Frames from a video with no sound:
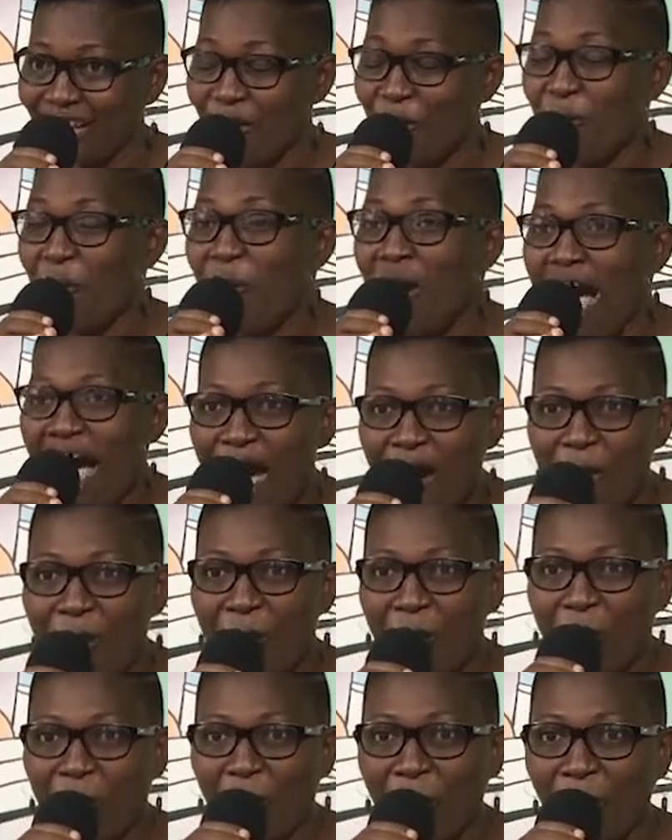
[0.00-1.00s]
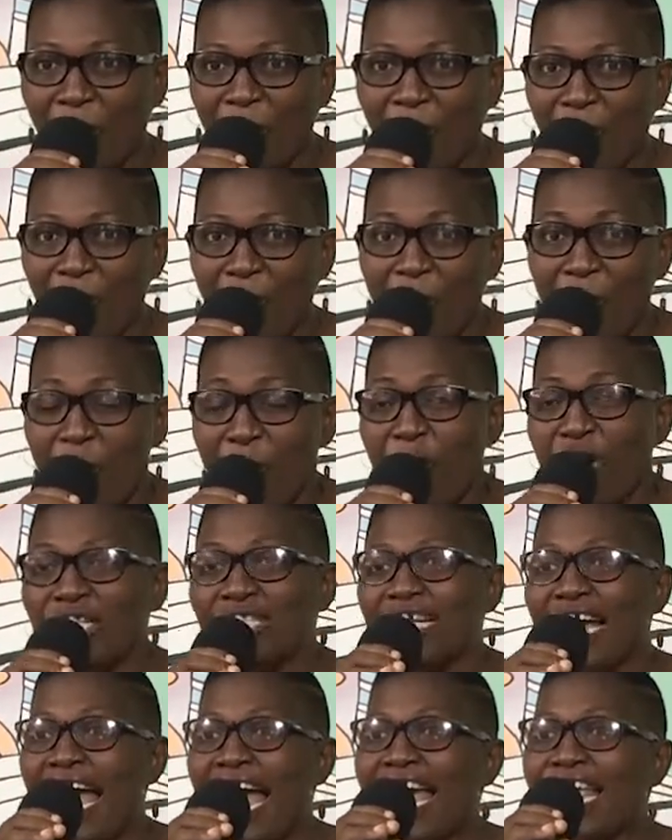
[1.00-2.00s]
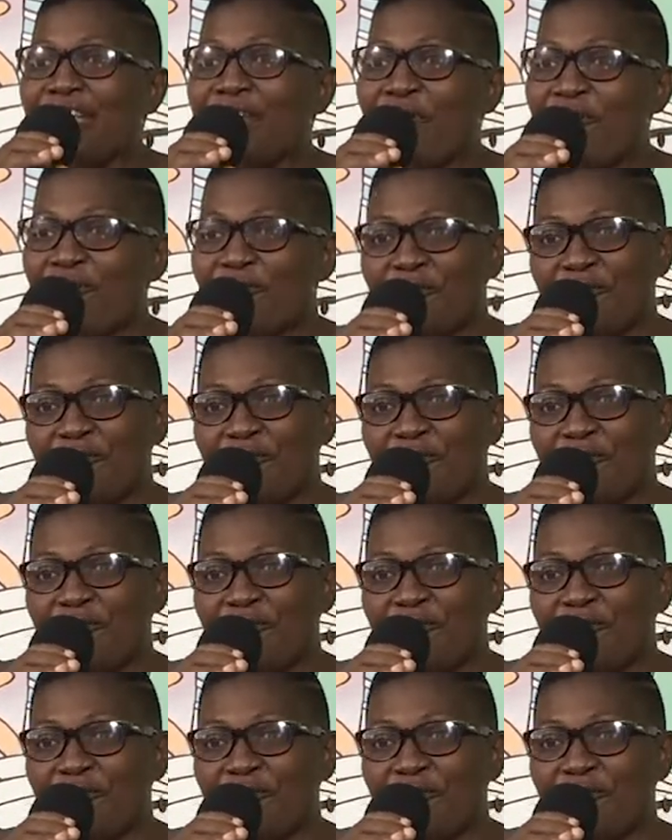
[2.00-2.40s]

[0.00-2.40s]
Wow, what kind of